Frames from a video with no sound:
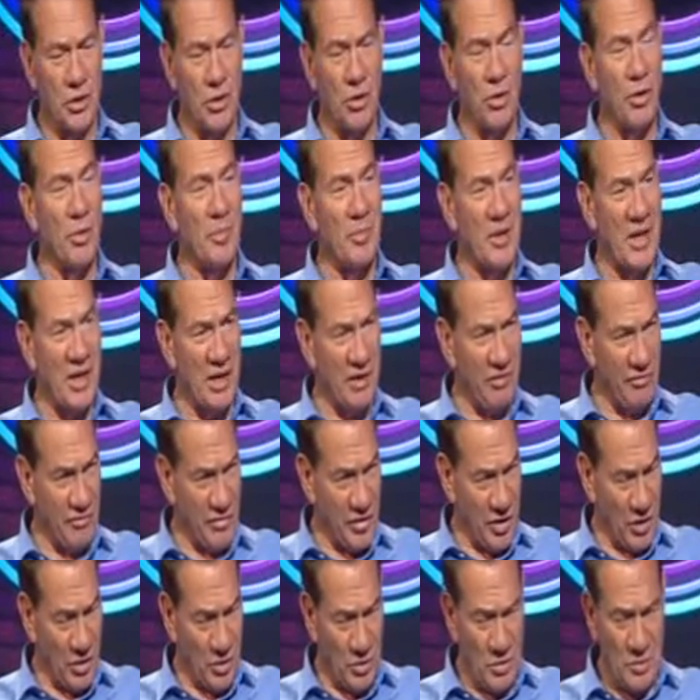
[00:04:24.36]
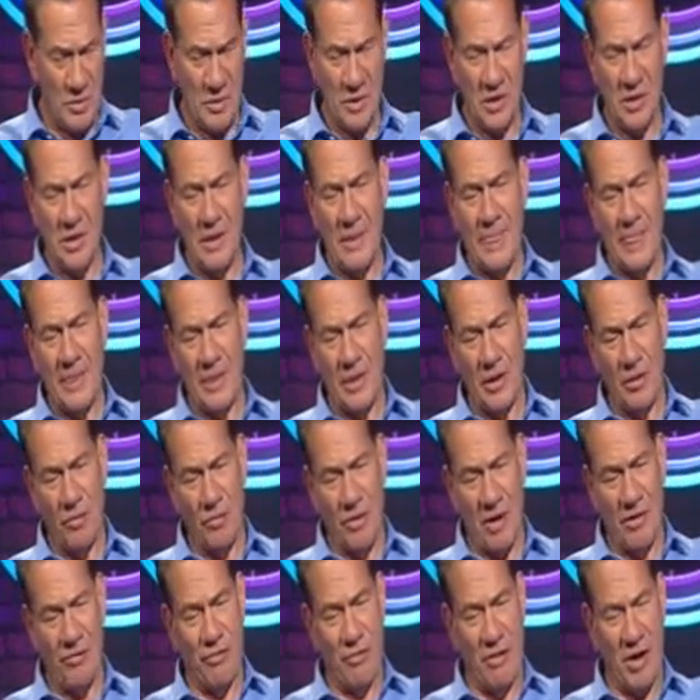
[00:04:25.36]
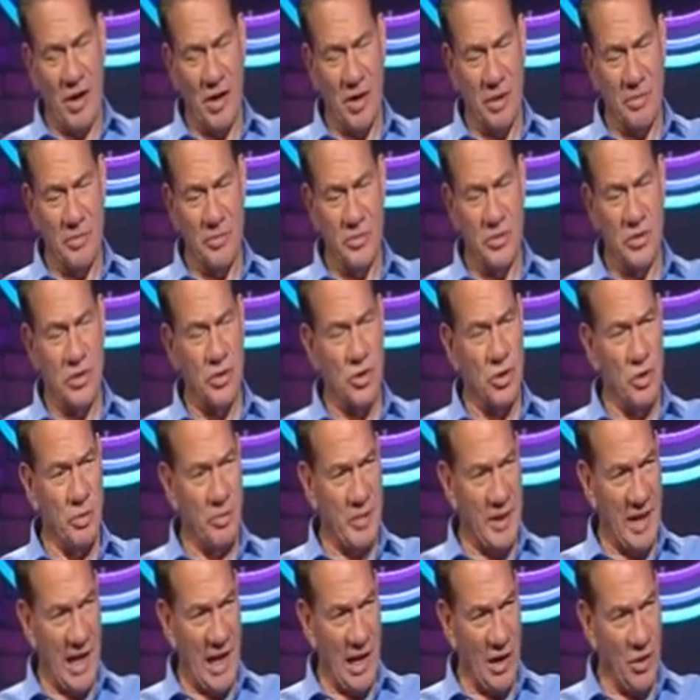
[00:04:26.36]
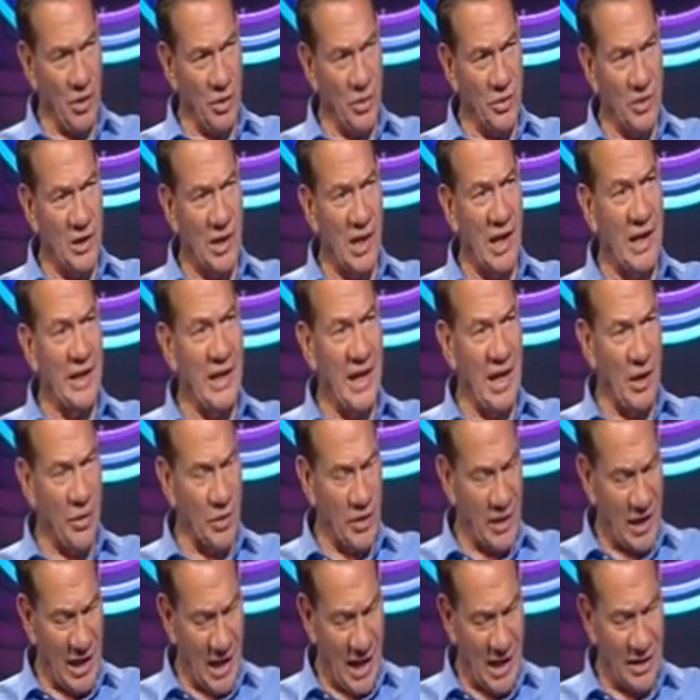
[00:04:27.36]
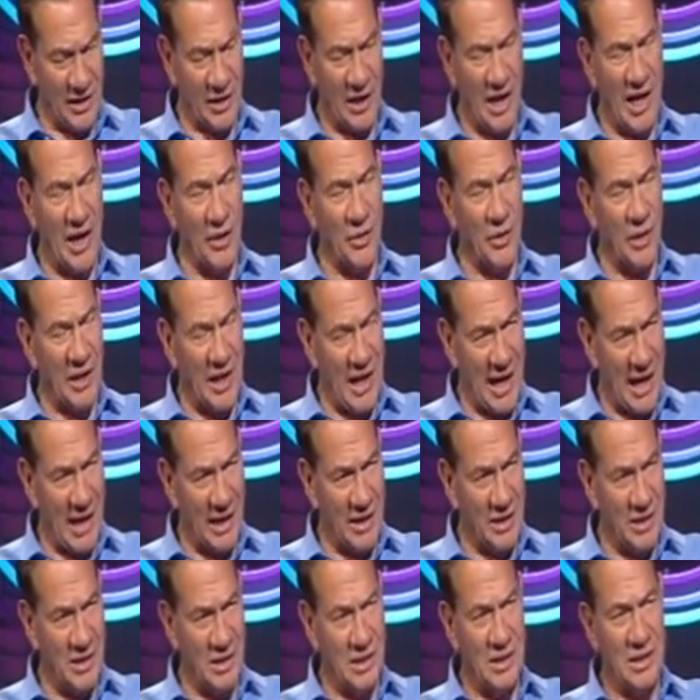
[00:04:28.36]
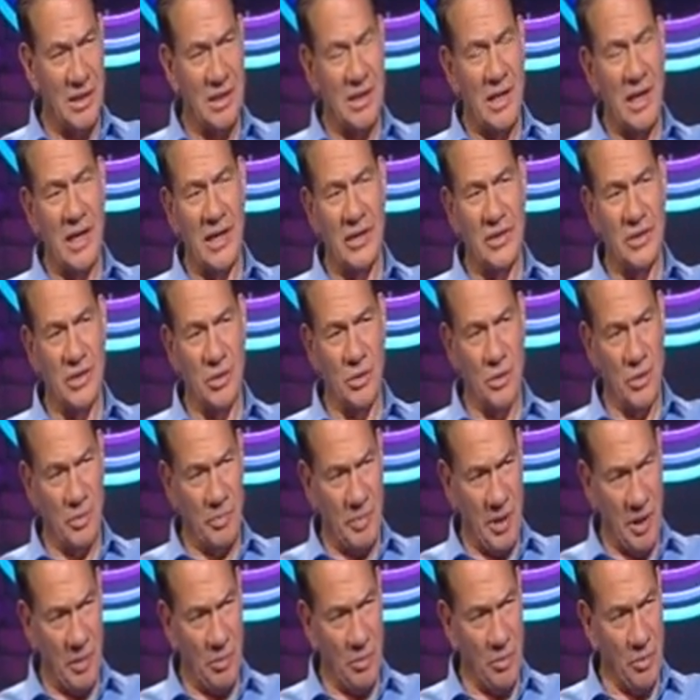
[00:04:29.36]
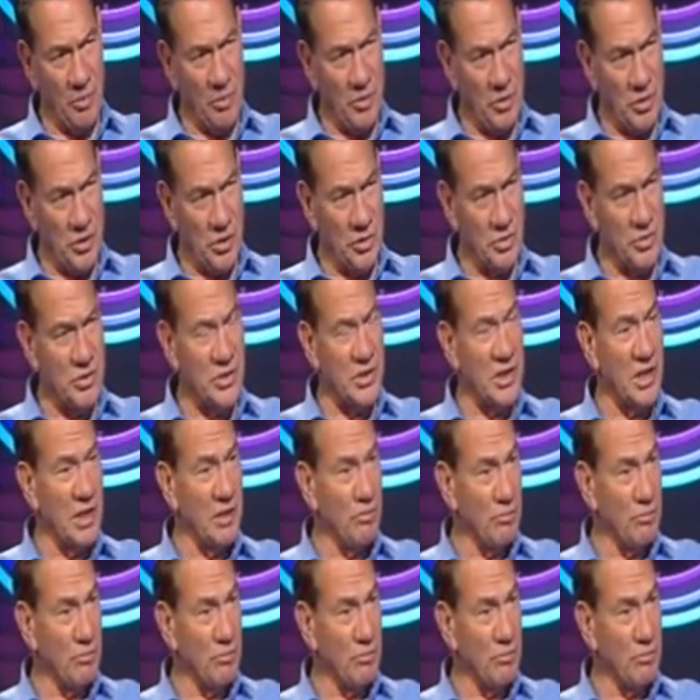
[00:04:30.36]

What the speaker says: European view that referendums should be held and held again and held again until the people produce the